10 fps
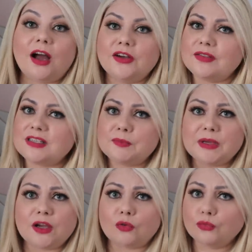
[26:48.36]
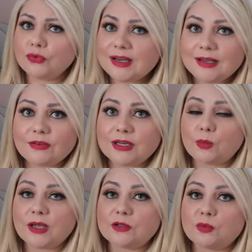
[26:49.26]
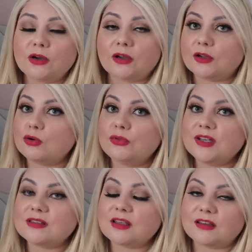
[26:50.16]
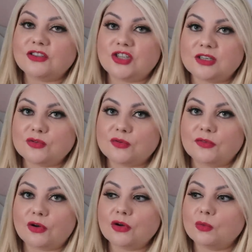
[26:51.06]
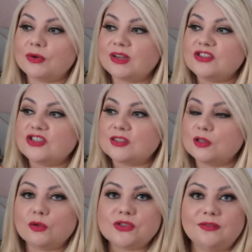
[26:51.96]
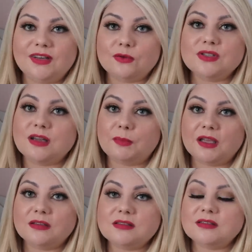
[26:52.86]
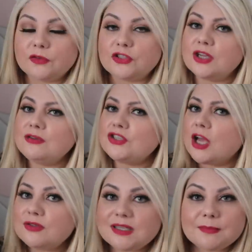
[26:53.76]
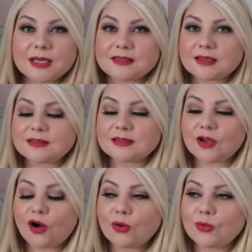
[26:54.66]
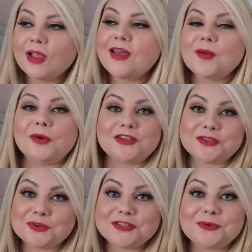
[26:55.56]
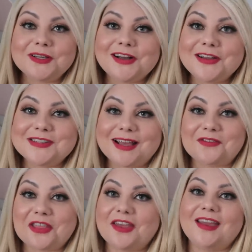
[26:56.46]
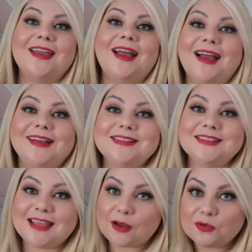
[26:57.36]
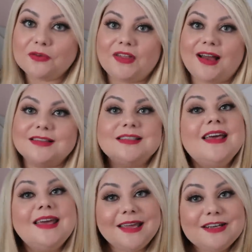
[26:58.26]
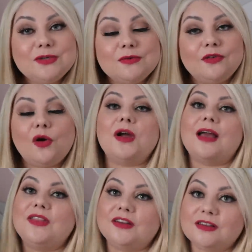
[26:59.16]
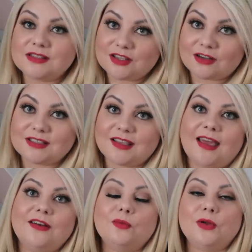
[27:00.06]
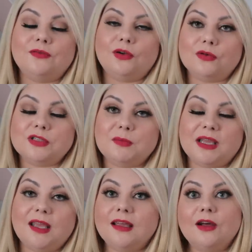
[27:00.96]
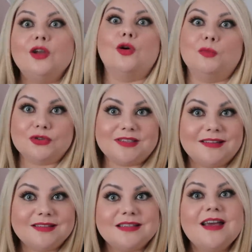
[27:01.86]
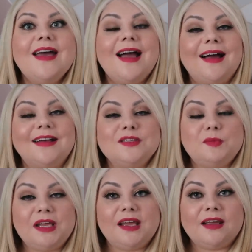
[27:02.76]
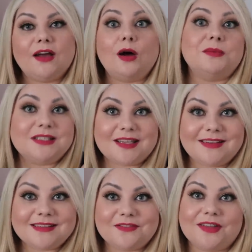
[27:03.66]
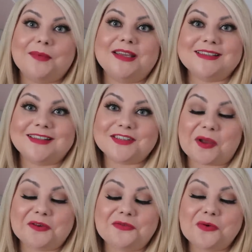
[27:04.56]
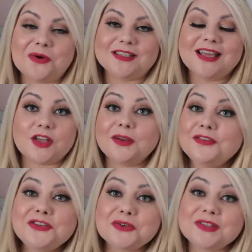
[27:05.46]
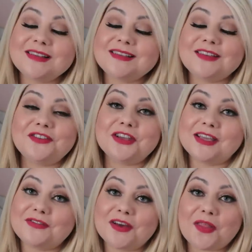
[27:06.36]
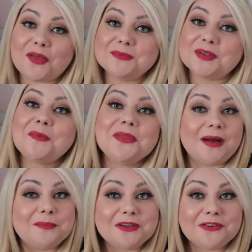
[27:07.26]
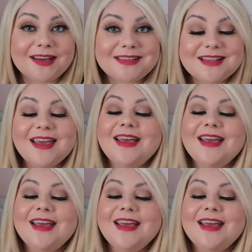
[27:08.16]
I know this has been a really, really weird one. I call this like a jigsaw vlog, where it is just lots of little snippets that don't totally make sense as a whole, but I just wanted to include everything and get all of that into a vlog, and then start again with vlogs making a lot more sense and being up to date, if that makes sense, going forward. So if you enjoyed this, if you could give it a thumbs up, that'd be great.